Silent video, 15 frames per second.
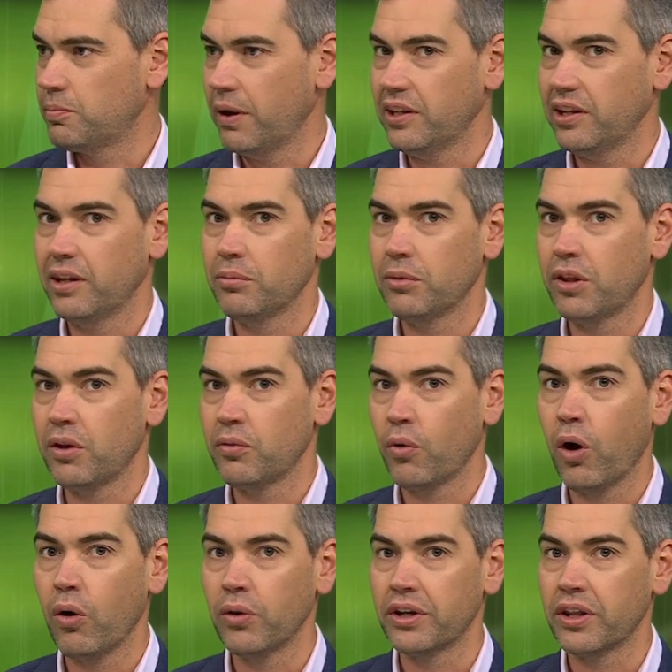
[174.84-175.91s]
expected him to then
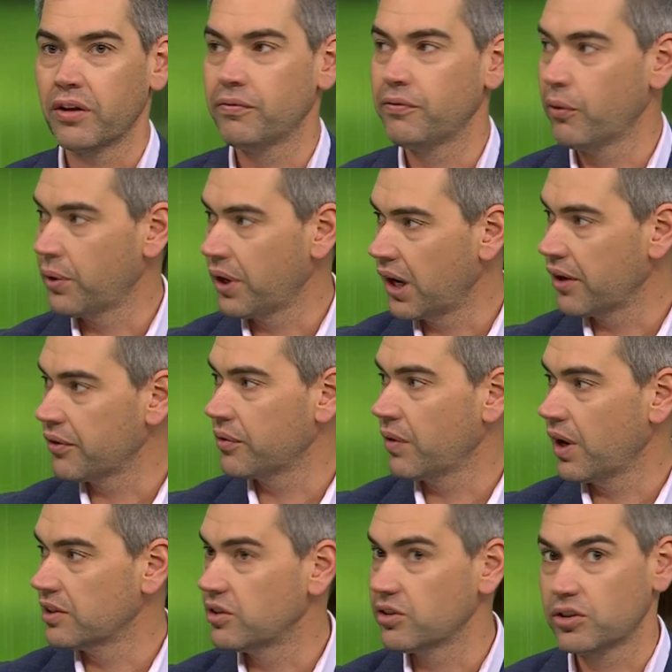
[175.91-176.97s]
roll into the
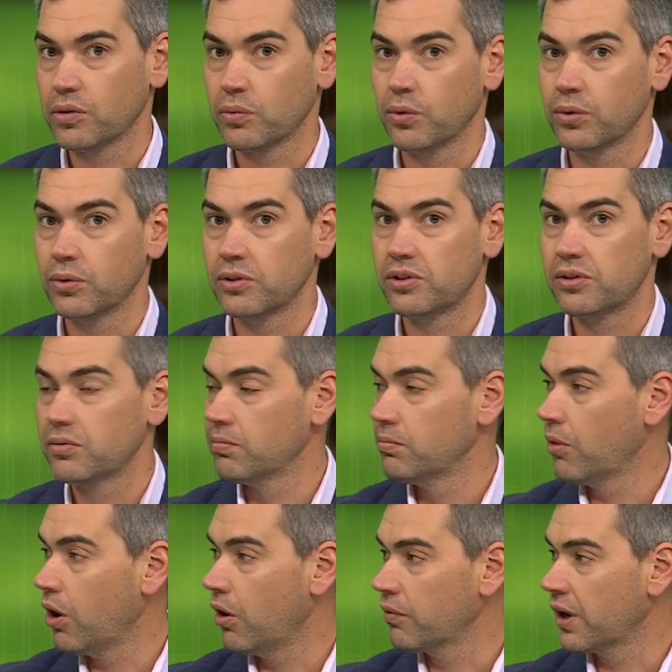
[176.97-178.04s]
1,400 races towards
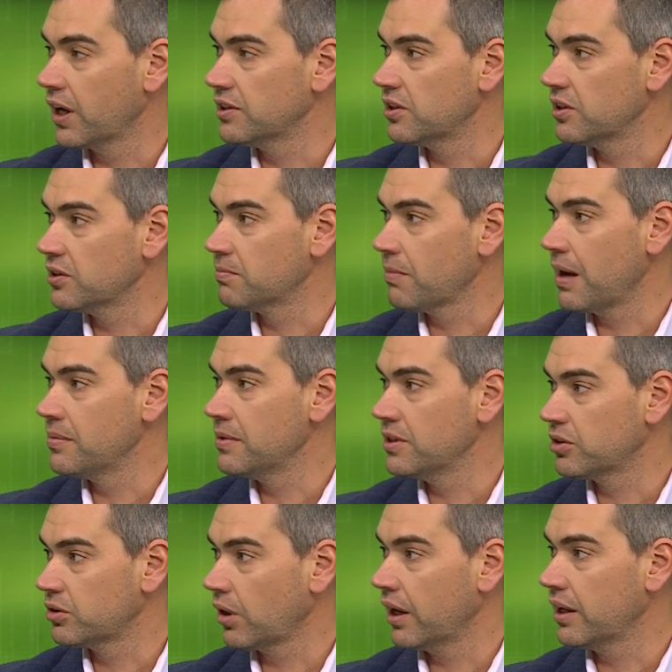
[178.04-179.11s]
mile races, maybe
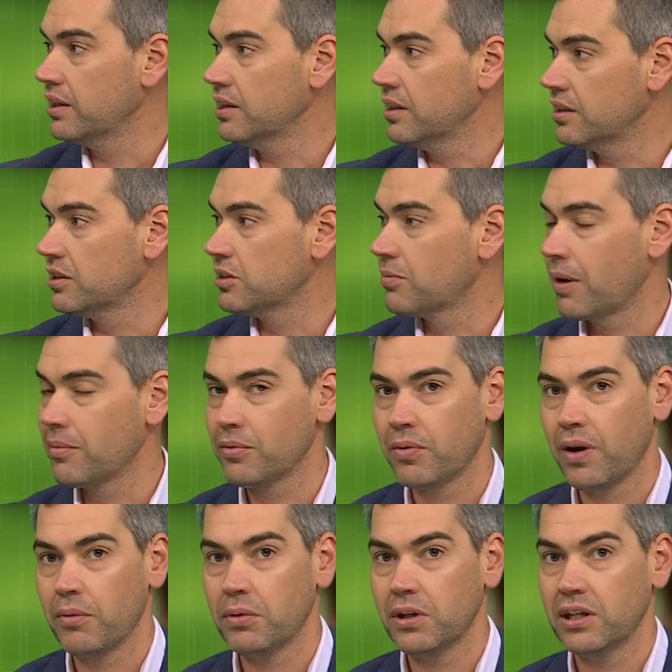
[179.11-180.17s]
the Australian Guineas, maybe the
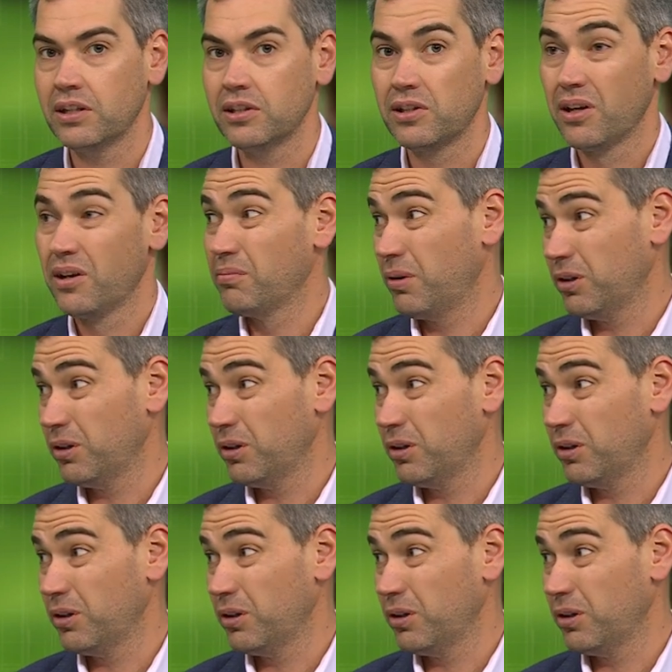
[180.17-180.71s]
Randwick Guineas,